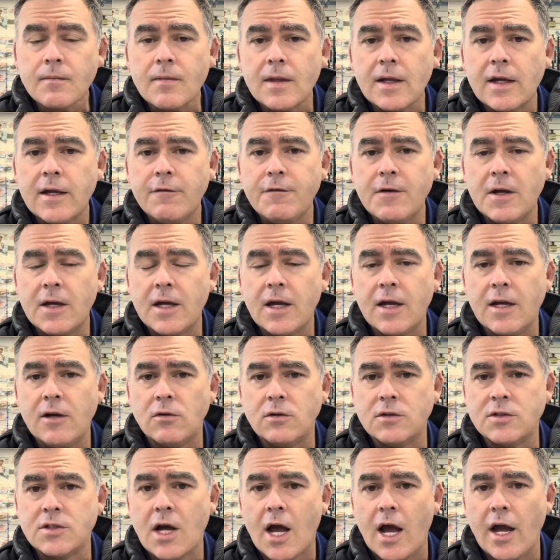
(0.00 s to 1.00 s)
If you're keen
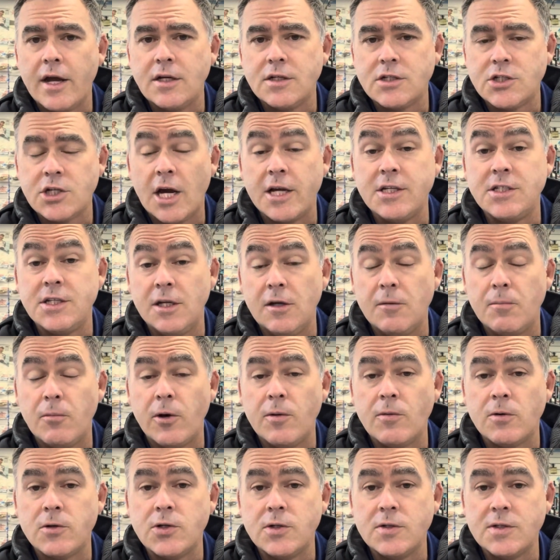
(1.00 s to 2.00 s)
on chasing your
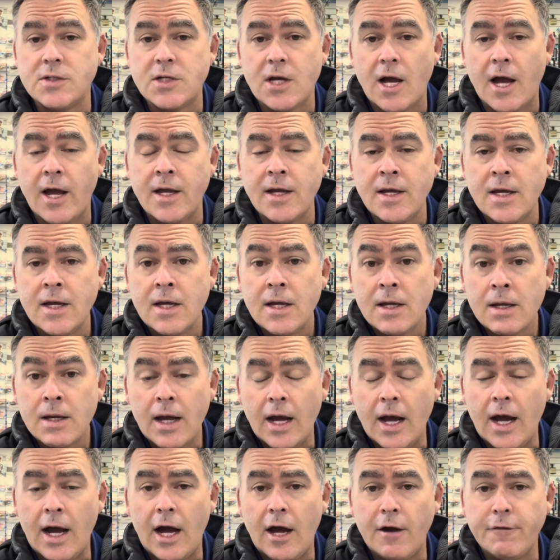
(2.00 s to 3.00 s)
brim, I should say.
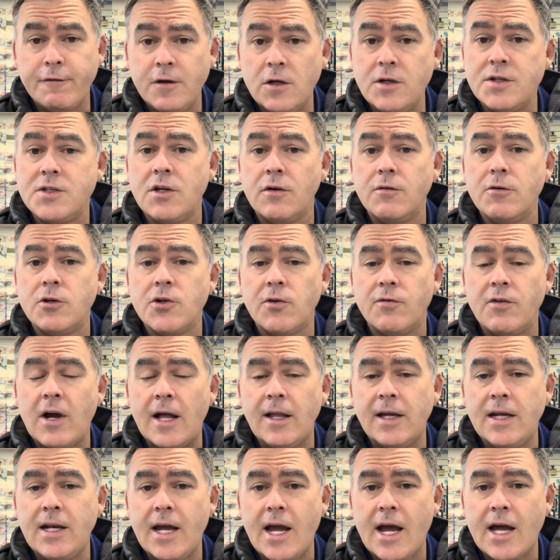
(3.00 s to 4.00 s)
A few silver
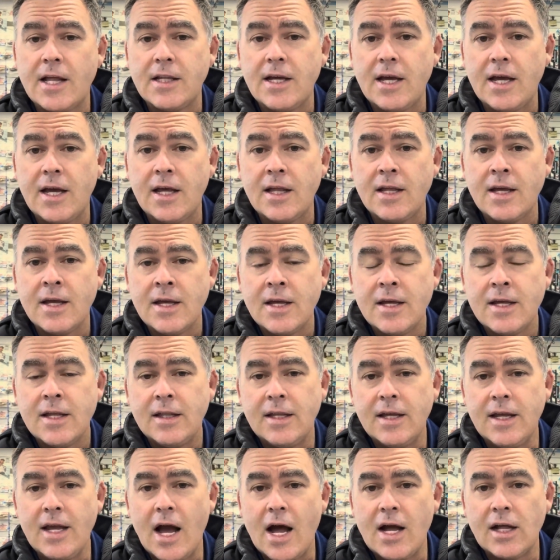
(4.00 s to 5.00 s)
trevally down there.
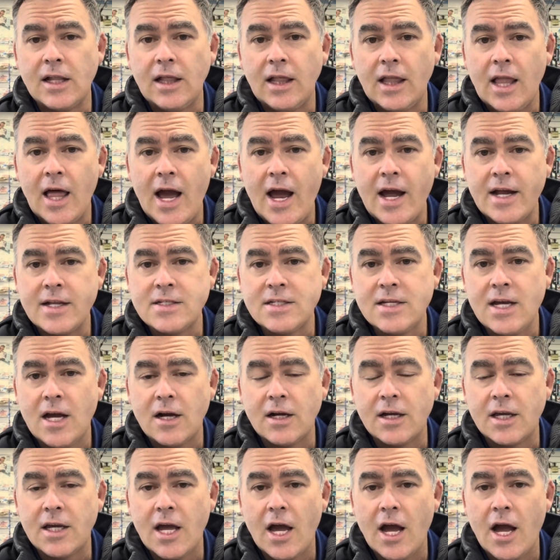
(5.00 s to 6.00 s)
The young lads,
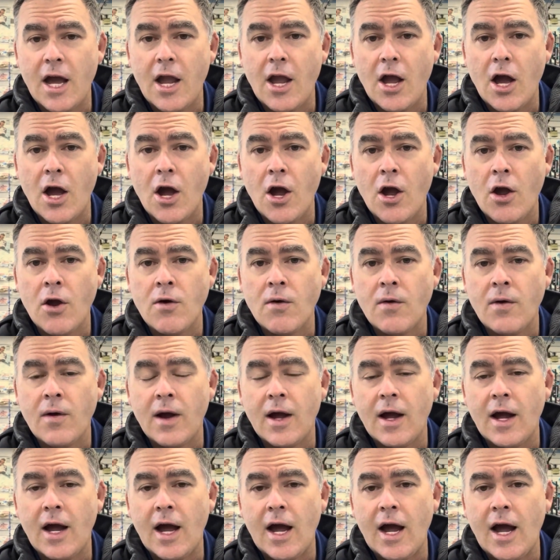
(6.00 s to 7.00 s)
young KO,
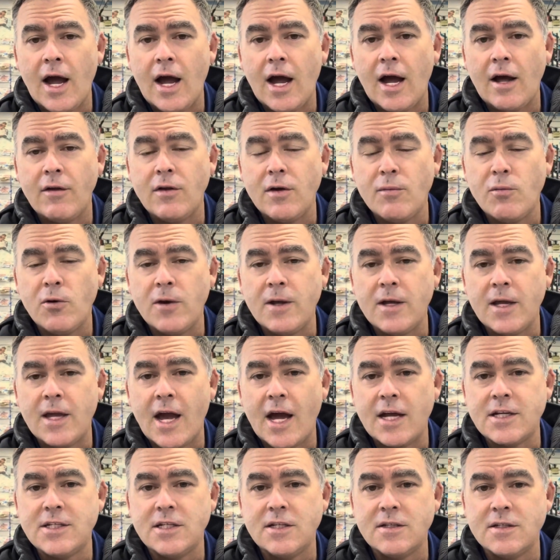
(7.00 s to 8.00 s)
they've been
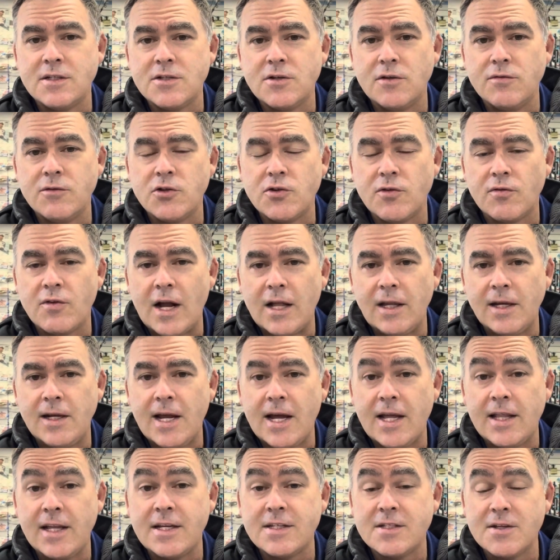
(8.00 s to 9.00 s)
catching the silver trevally
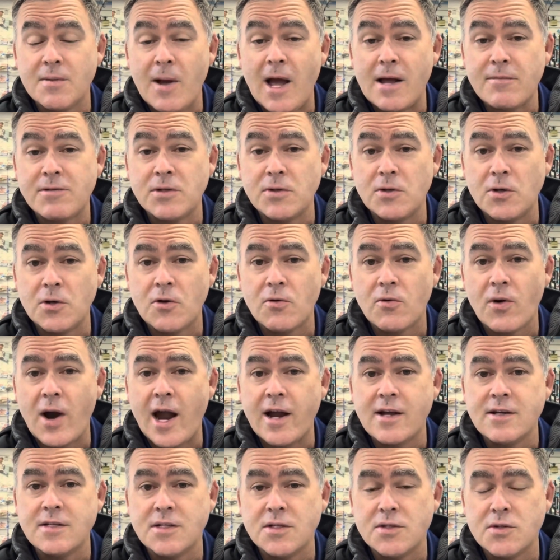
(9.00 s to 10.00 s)
down there. Some absolute
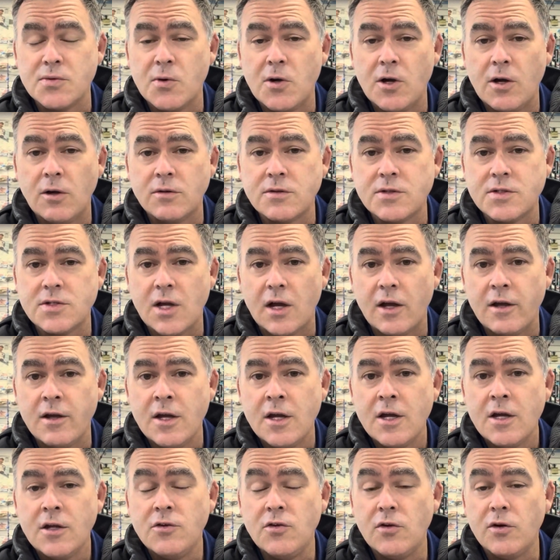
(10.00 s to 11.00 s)
crackers as well, so
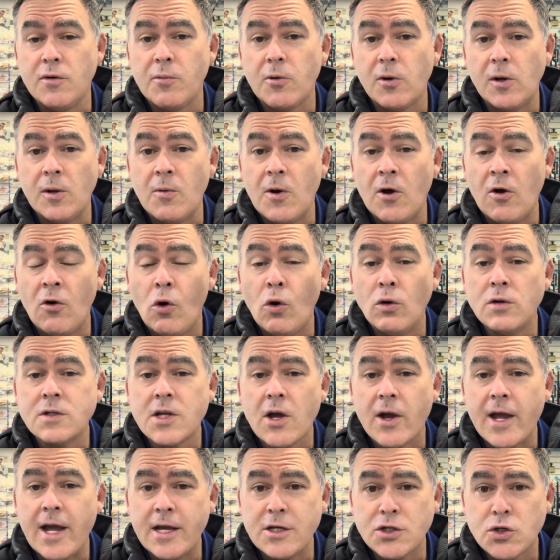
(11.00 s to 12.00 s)
doing pretty well.
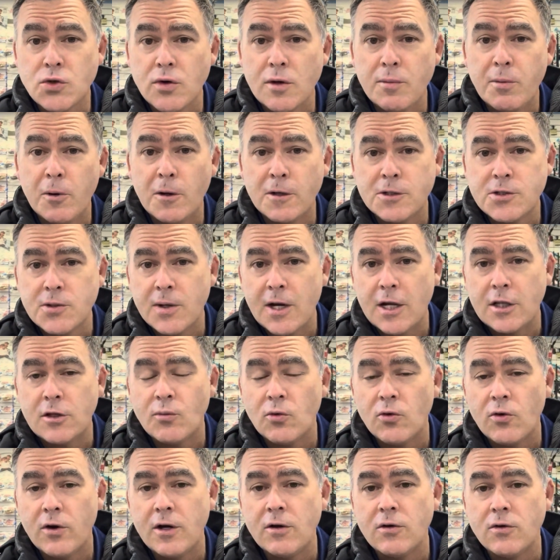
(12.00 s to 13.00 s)
Also estuary perch around the
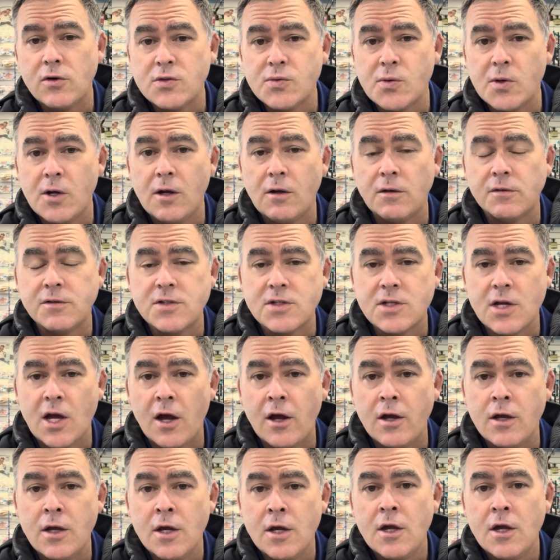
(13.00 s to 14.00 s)
marina as well.
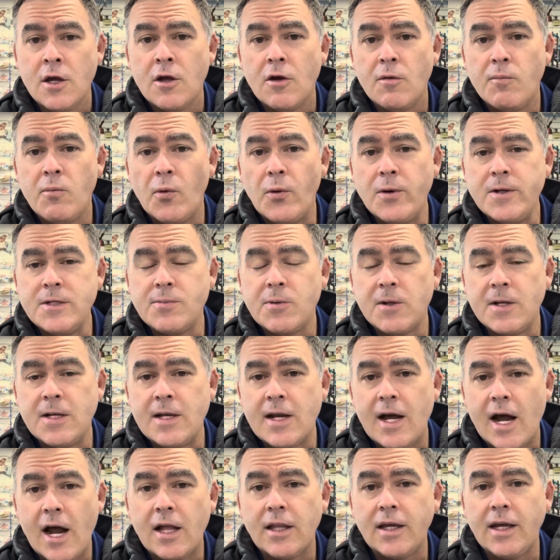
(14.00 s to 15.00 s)
So boys have been
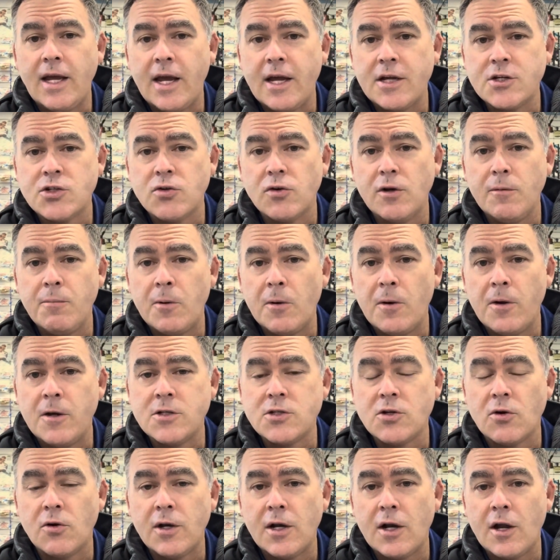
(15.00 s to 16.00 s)
nailing estuary
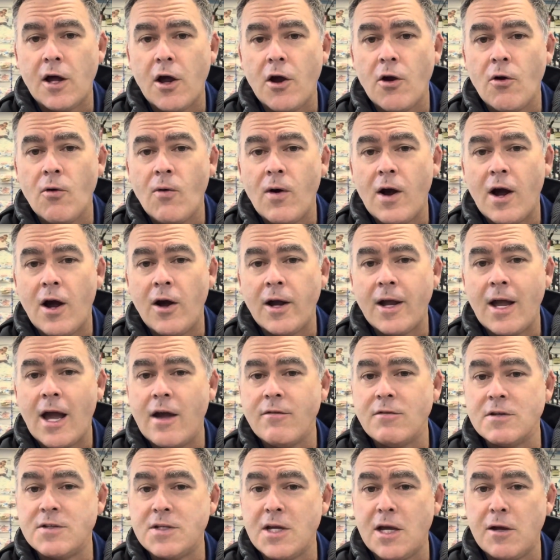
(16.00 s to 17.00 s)
perch. I know I
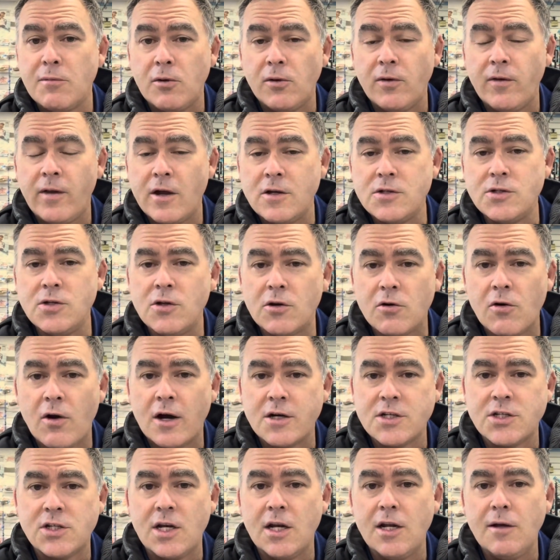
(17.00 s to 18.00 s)
gave a sample of those new
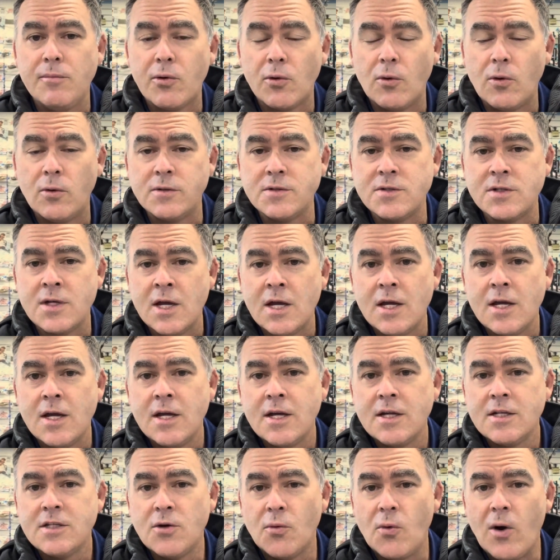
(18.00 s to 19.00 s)
Crush City prawns
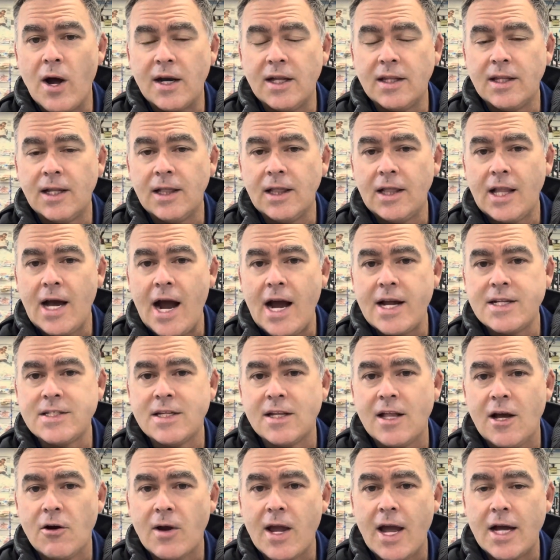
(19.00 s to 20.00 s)
to one of the lads,
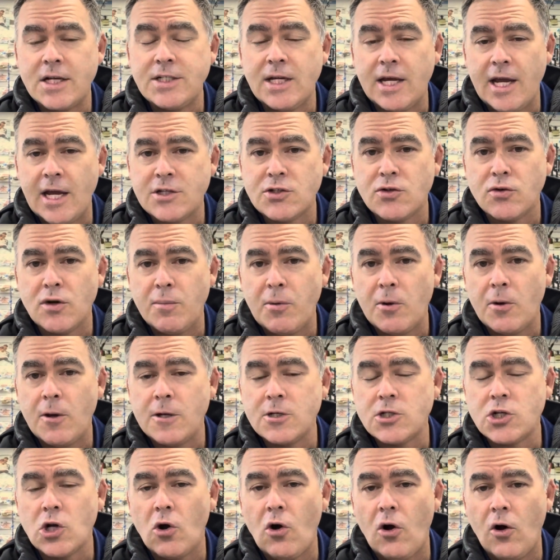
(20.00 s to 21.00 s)
and they were catching estuary
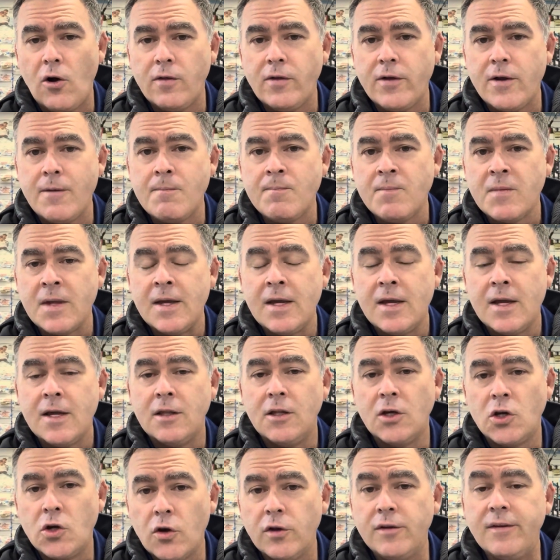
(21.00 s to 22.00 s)
perch on them.
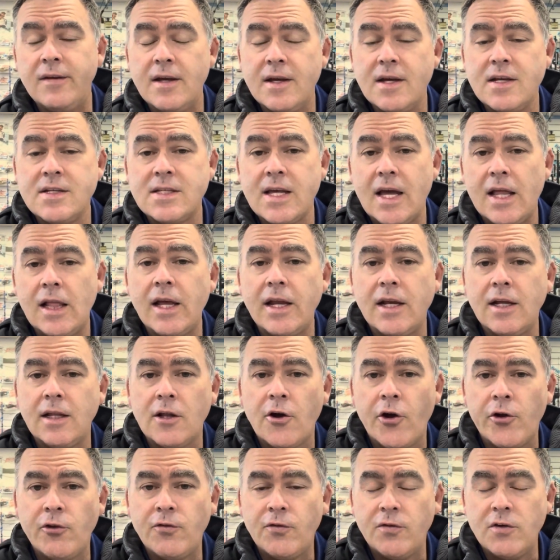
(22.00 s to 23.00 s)
The good thing is they're letting
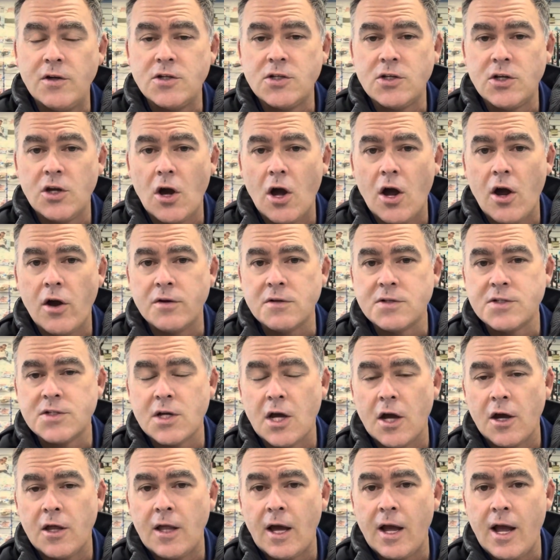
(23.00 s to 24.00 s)
those fish go.
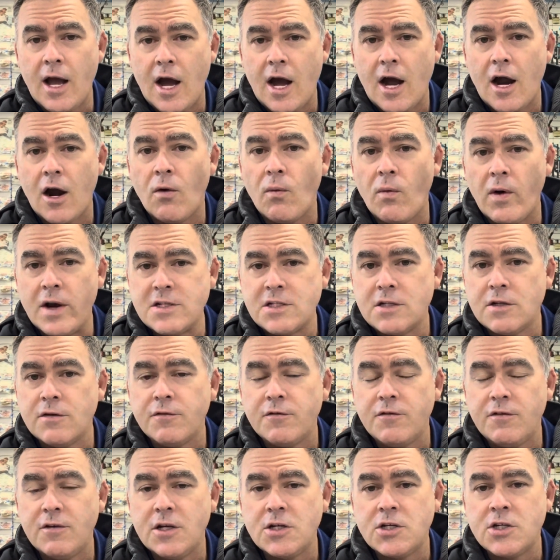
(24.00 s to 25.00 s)
So they are a
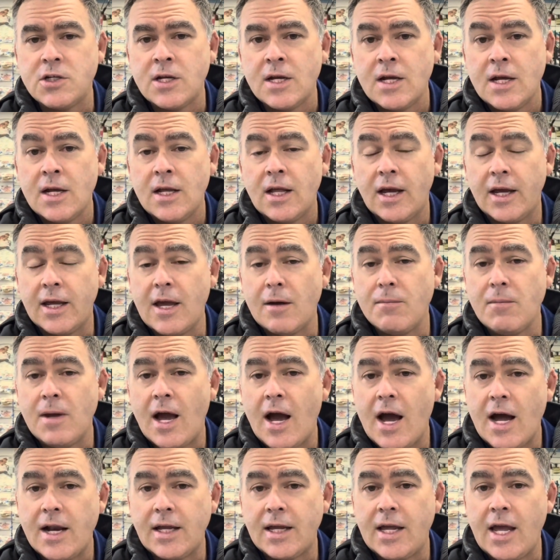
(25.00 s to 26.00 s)
resident fish. They can be
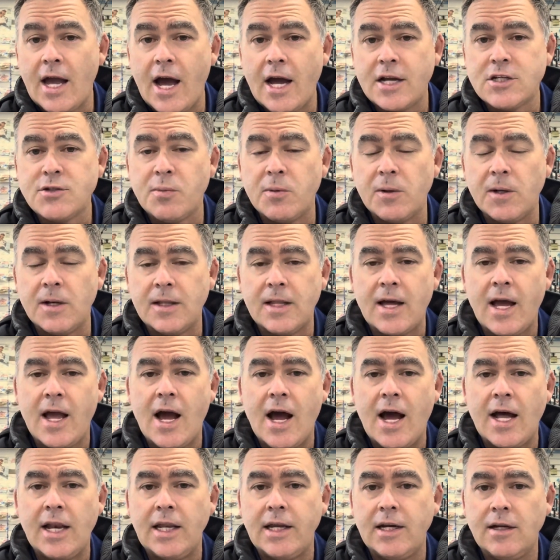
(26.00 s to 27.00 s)
hard to catch, but they
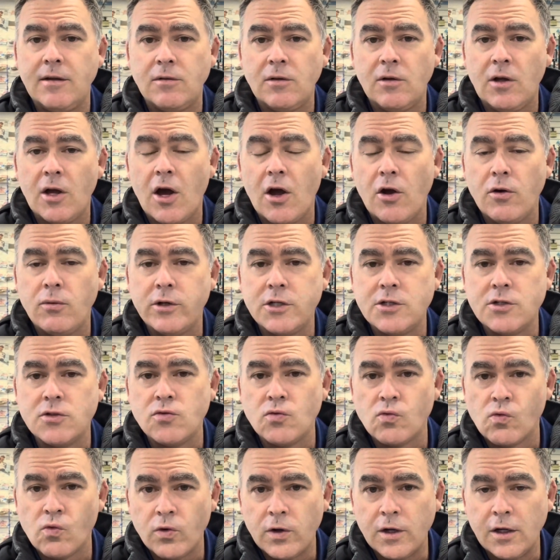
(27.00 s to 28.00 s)
are letting them go, which
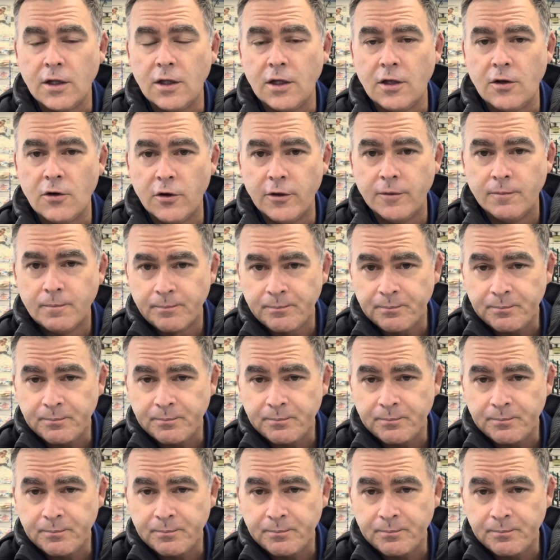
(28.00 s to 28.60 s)
is really good.